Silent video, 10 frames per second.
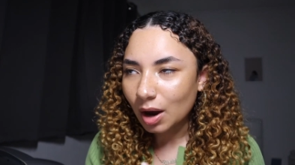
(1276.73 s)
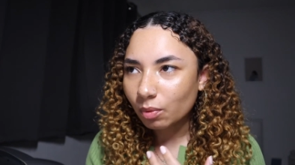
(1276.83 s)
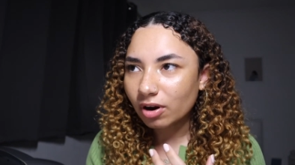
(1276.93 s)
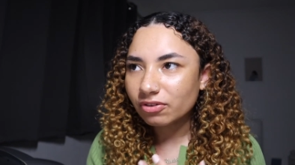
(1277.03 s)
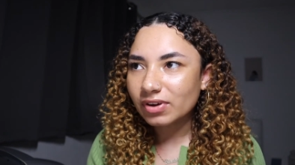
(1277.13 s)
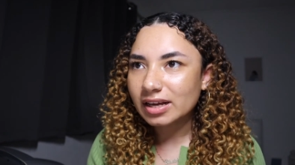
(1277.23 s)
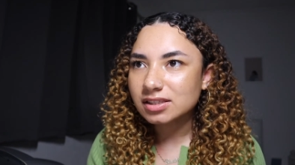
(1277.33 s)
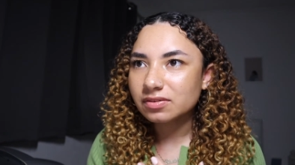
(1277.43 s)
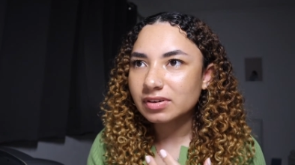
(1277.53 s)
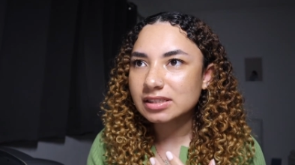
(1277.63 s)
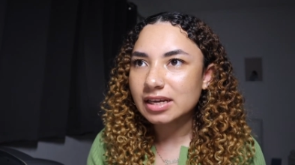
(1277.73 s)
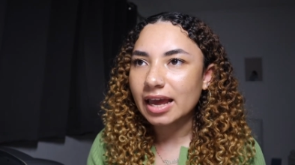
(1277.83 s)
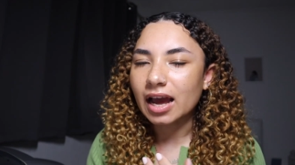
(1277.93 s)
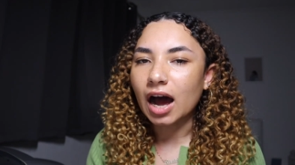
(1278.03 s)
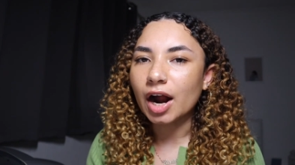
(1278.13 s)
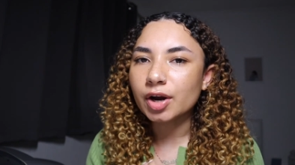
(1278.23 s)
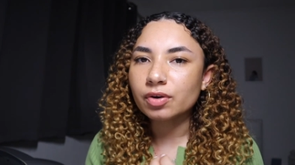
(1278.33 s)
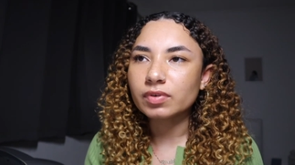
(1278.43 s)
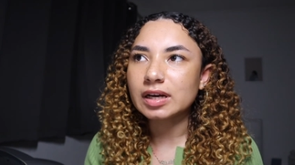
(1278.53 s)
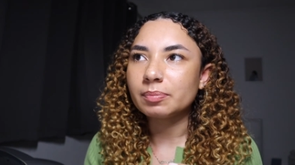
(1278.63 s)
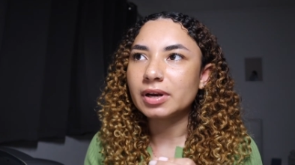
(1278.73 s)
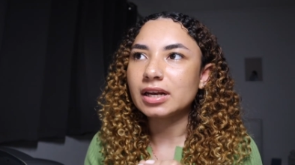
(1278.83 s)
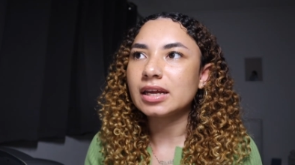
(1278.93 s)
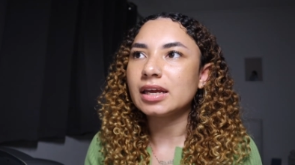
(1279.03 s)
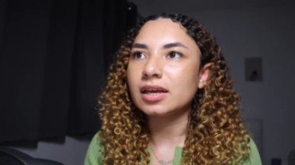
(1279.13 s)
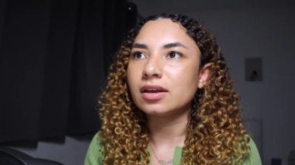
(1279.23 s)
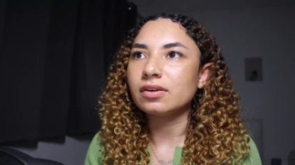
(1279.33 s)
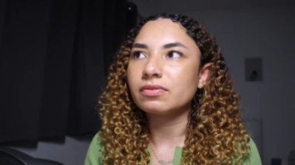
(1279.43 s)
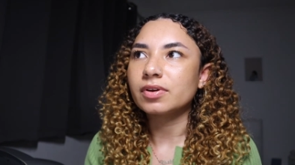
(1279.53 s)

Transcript: we're effectively saying, I don't really believe